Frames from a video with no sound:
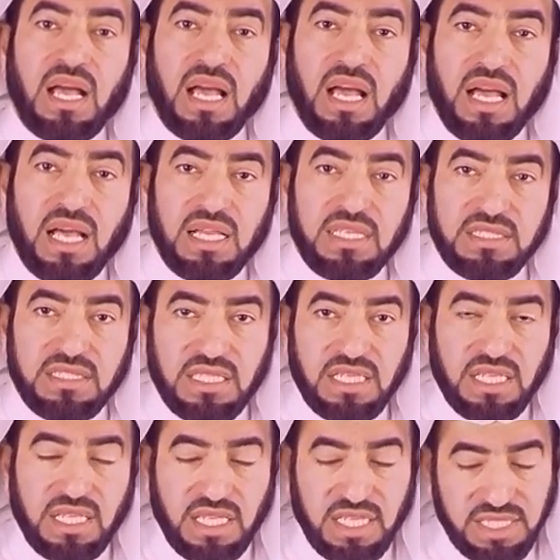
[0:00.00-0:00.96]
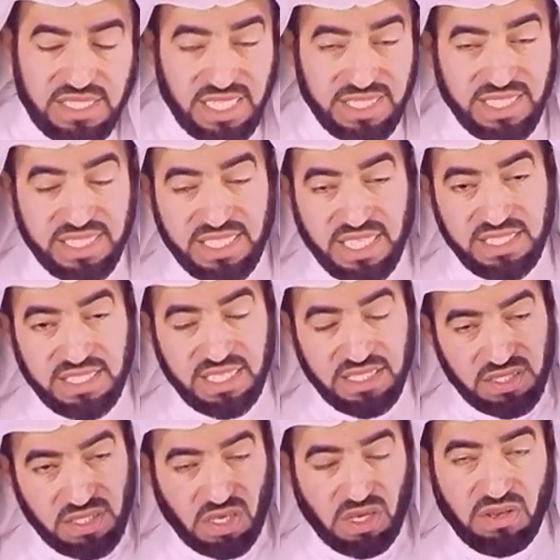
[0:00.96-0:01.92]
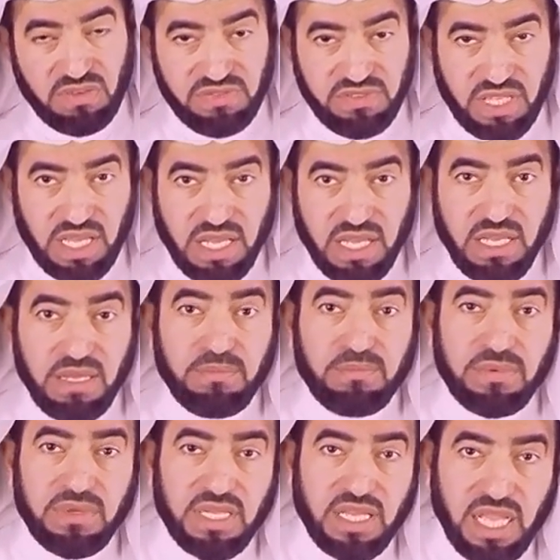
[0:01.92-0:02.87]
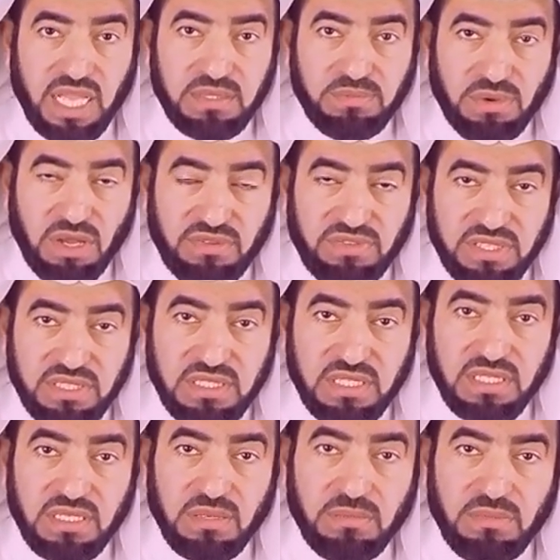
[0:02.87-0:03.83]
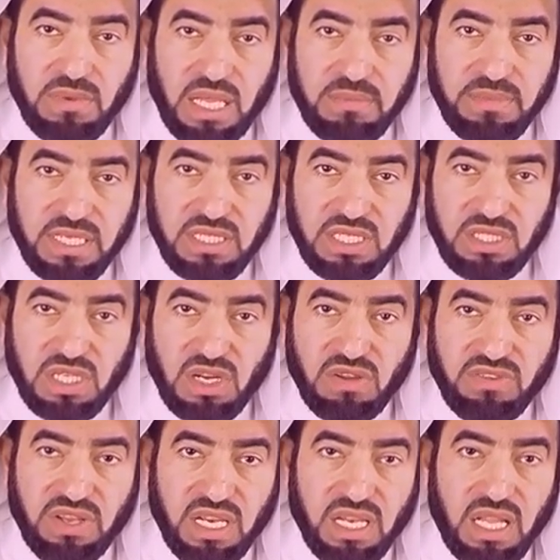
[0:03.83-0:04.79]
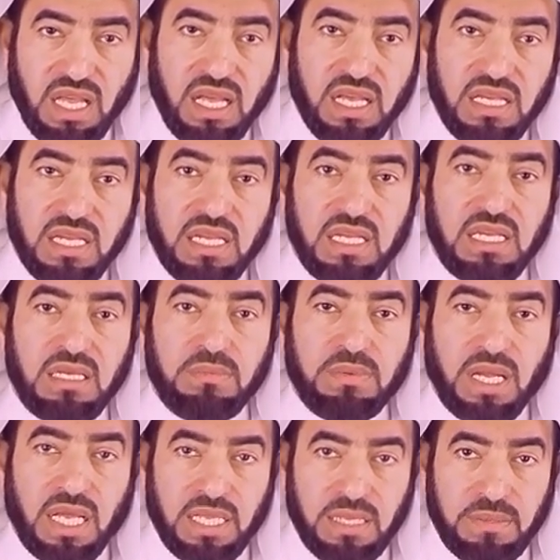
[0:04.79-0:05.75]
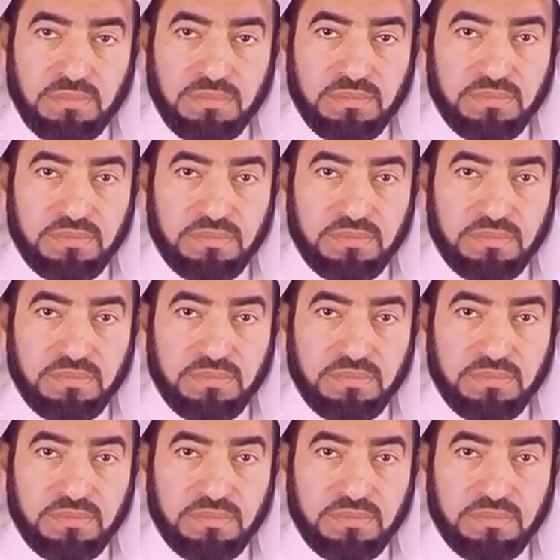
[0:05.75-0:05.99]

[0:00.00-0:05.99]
and he is a descendant of the great prophet and messenger of Allah, Ibrahim.